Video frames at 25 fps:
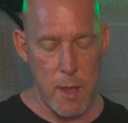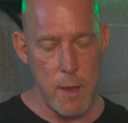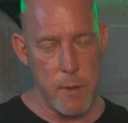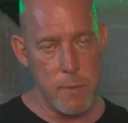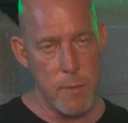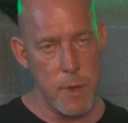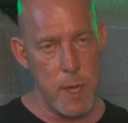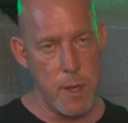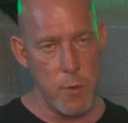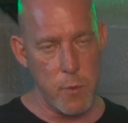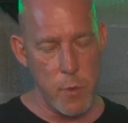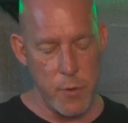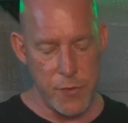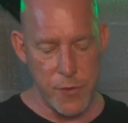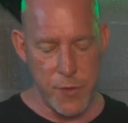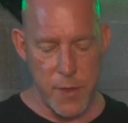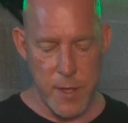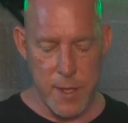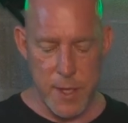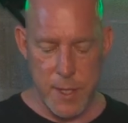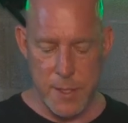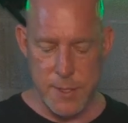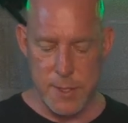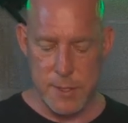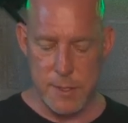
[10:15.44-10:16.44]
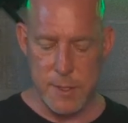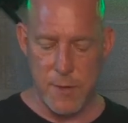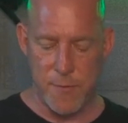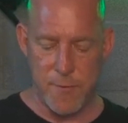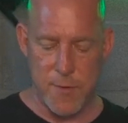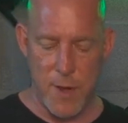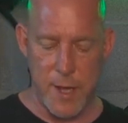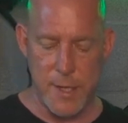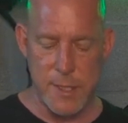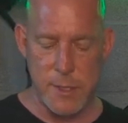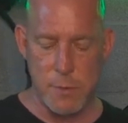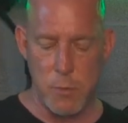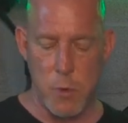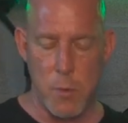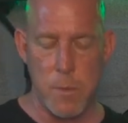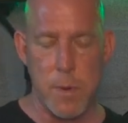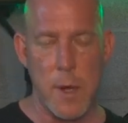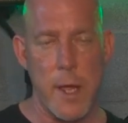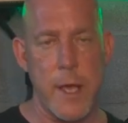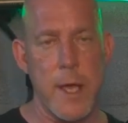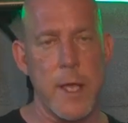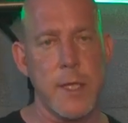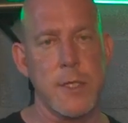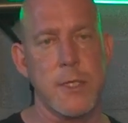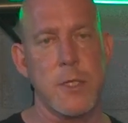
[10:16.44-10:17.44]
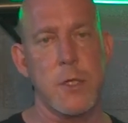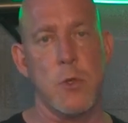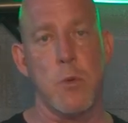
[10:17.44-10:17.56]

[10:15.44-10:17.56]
But with this, the flexible plates